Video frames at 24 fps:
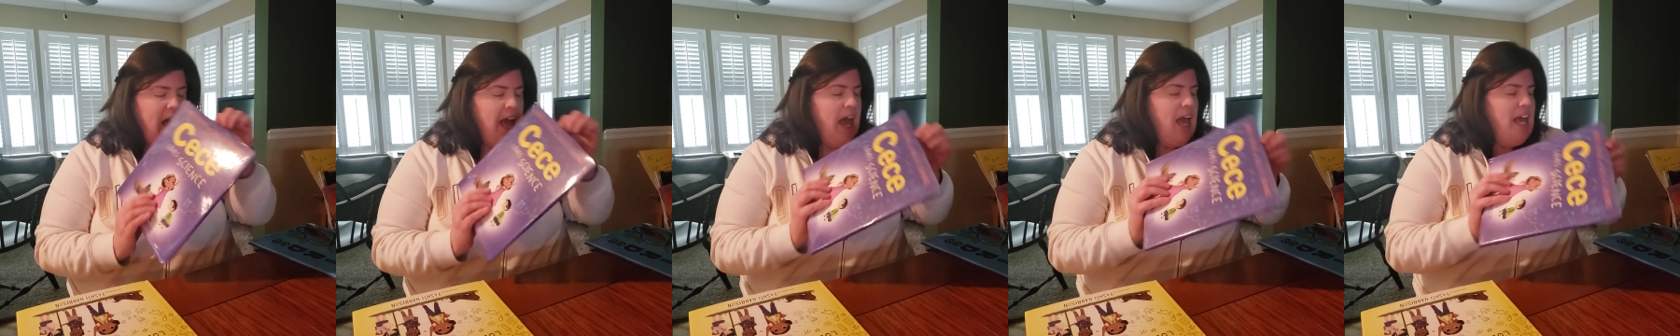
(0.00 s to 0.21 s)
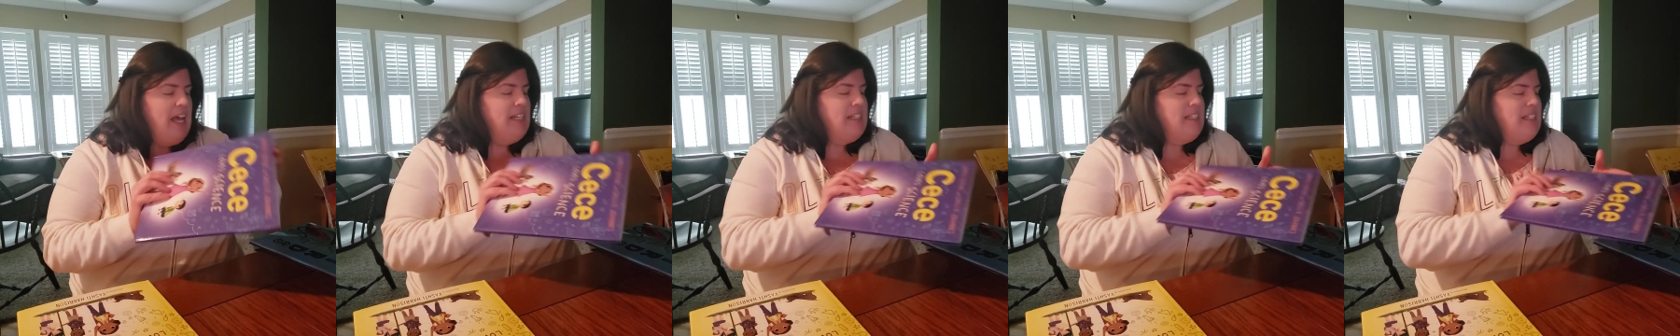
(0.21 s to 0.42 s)

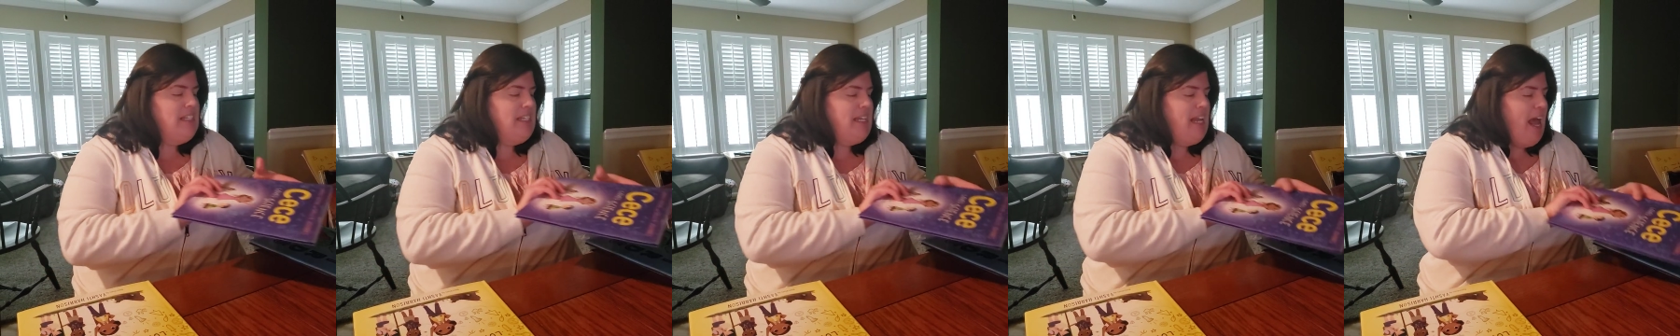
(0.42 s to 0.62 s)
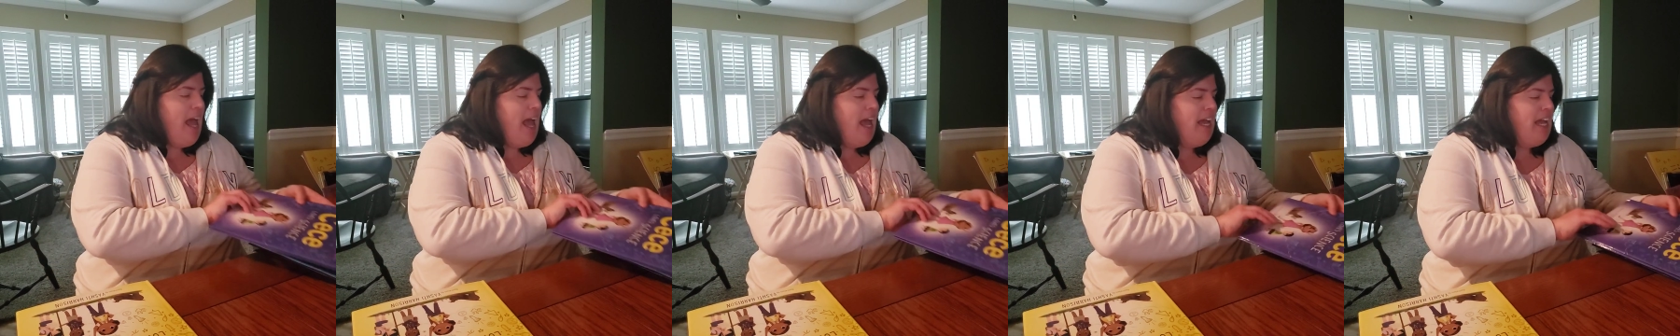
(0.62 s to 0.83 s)
and
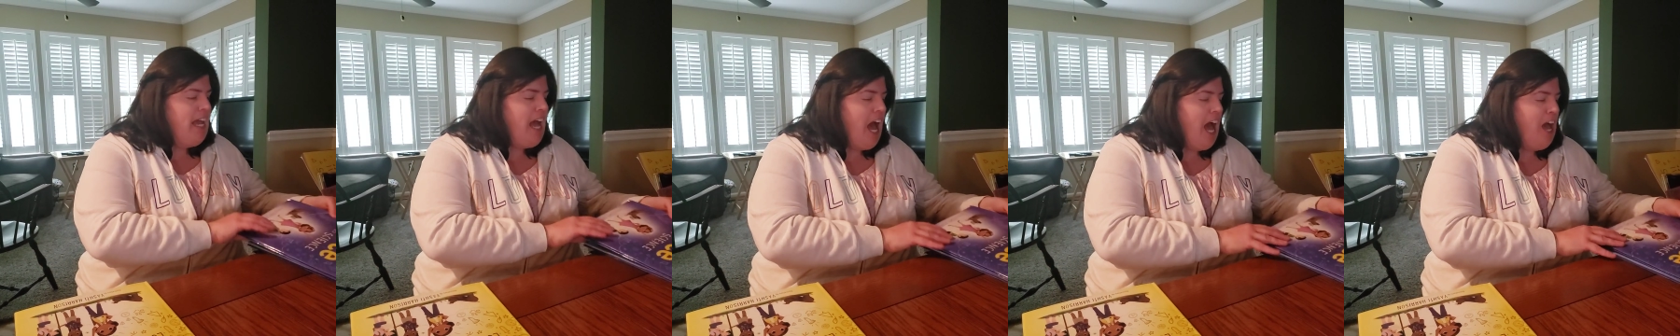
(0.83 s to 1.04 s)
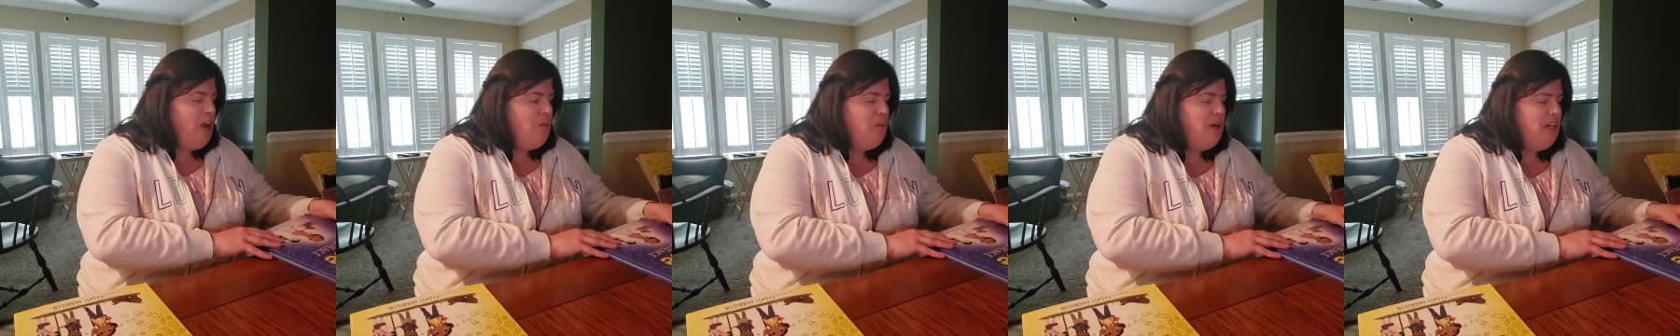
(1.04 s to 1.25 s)
today
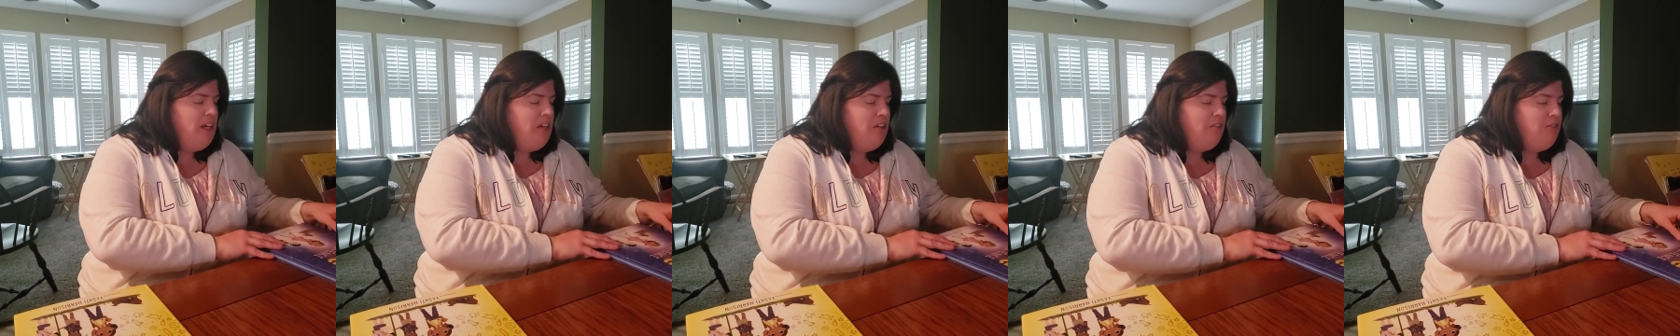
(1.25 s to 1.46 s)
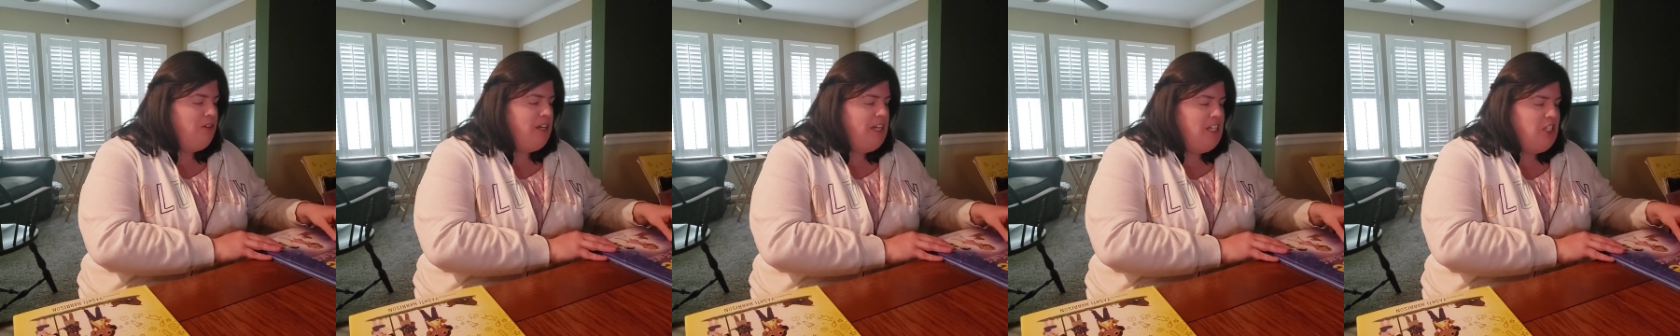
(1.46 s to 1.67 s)
I want to
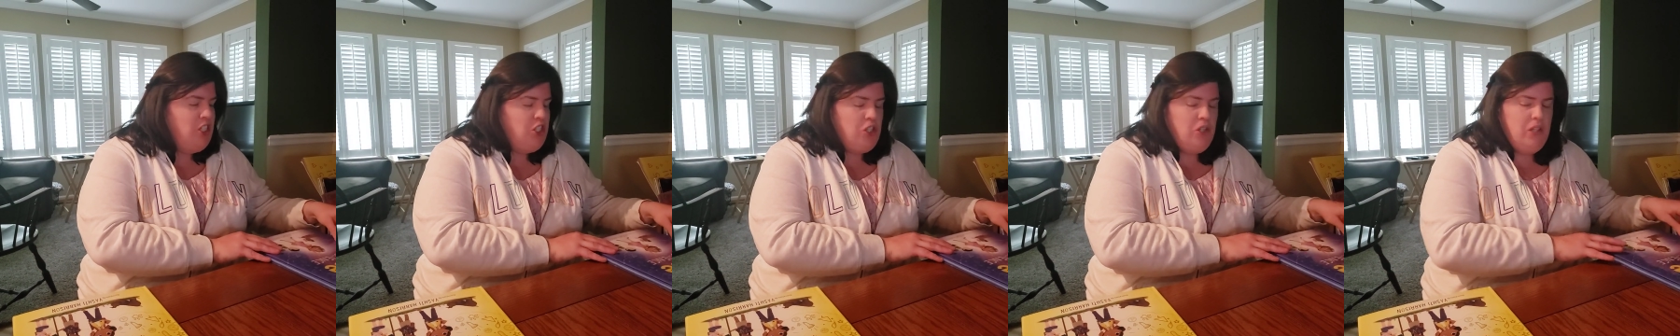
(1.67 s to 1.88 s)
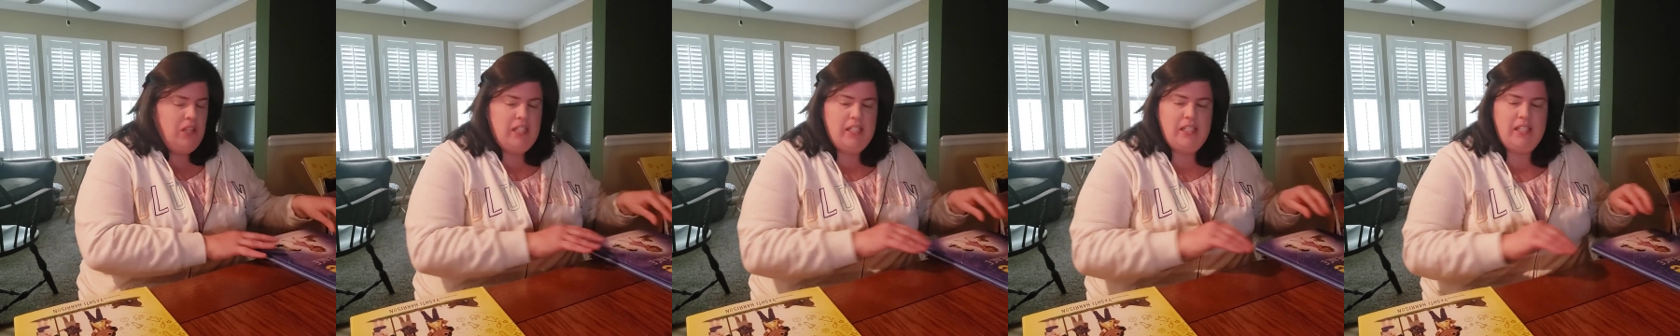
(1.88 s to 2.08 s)
read
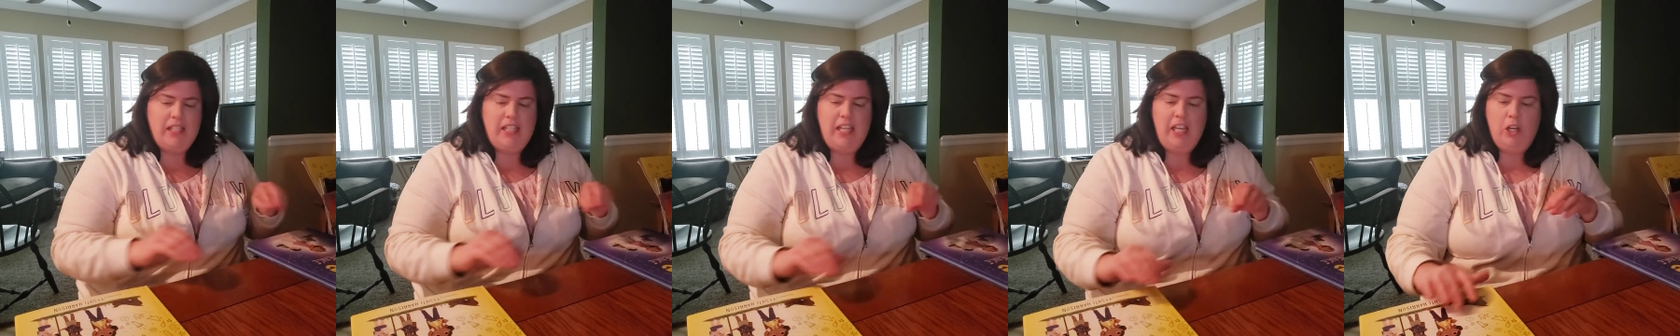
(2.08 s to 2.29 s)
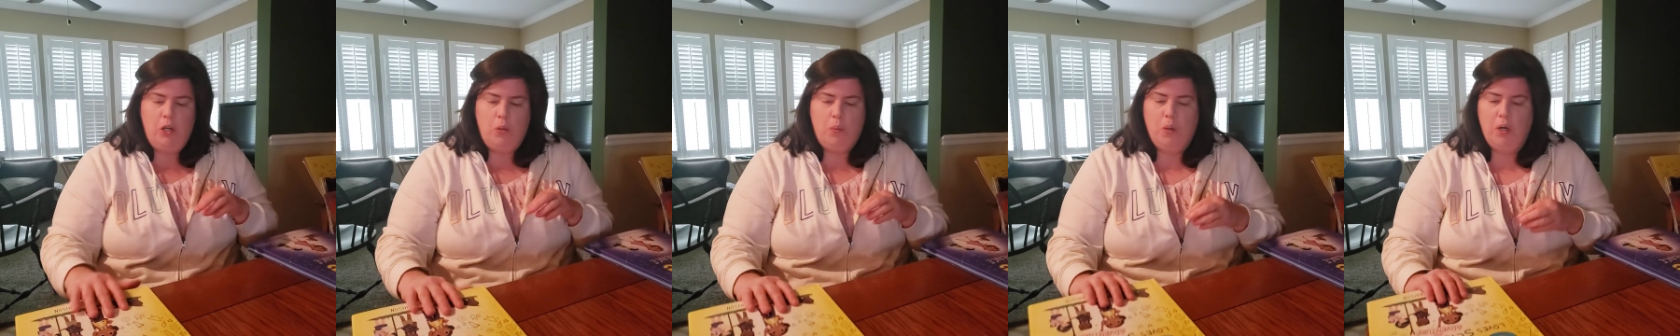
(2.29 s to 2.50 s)
you the
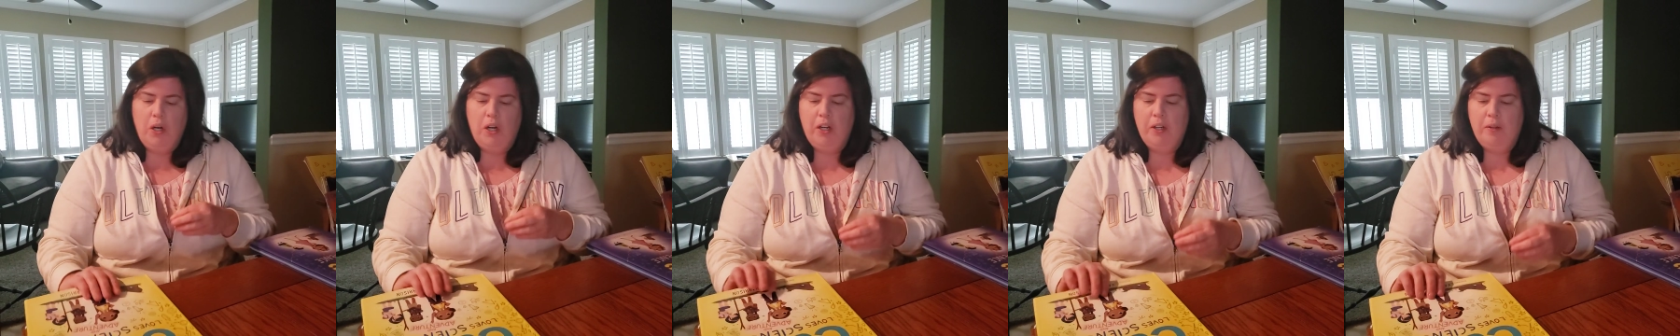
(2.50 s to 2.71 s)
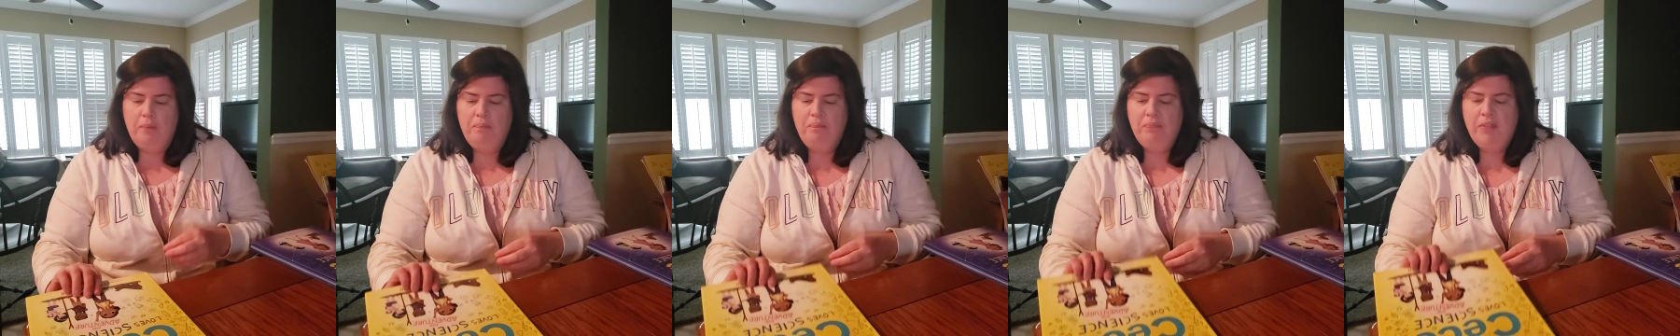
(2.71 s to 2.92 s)

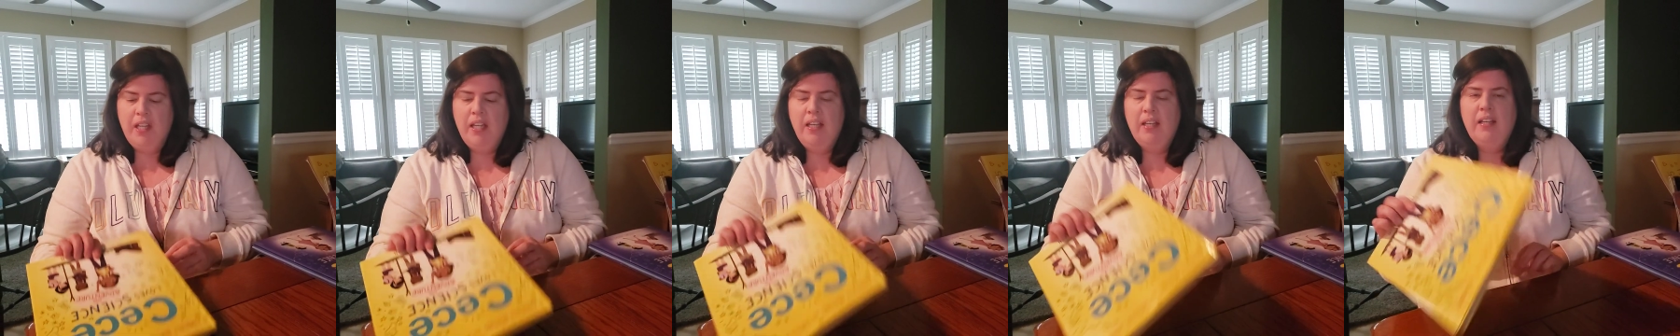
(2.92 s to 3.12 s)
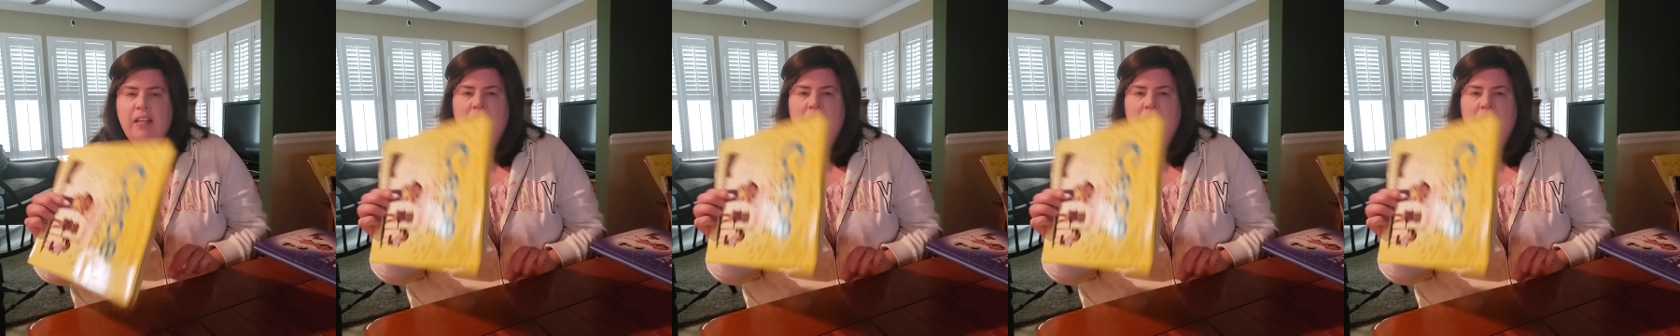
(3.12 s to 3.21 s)
sequel,